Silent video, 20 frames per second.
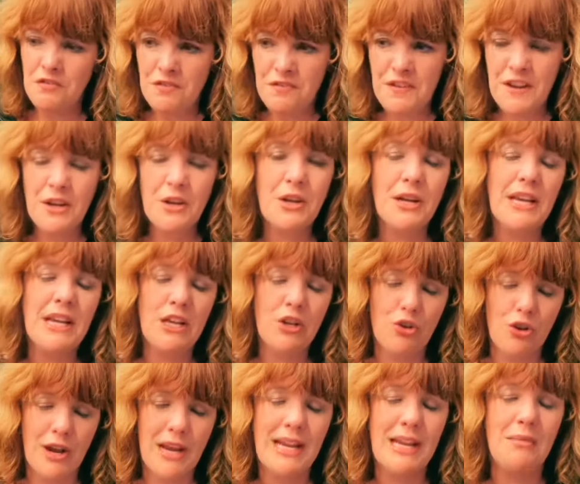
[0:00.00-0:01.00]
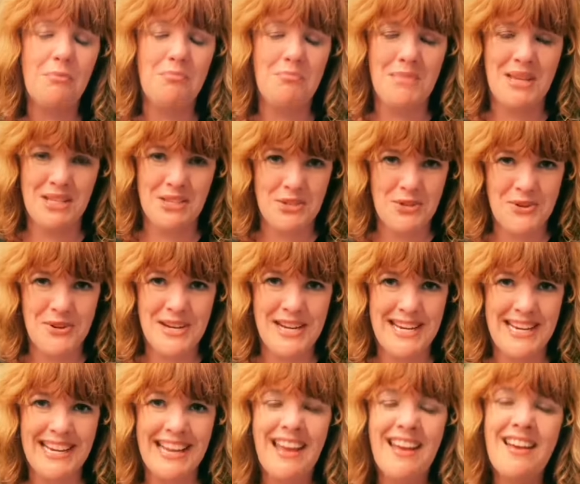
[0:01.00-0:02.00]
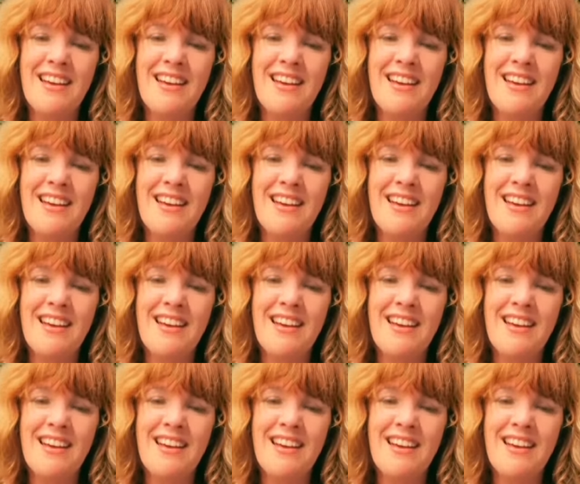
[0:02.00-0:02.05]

very great mentoring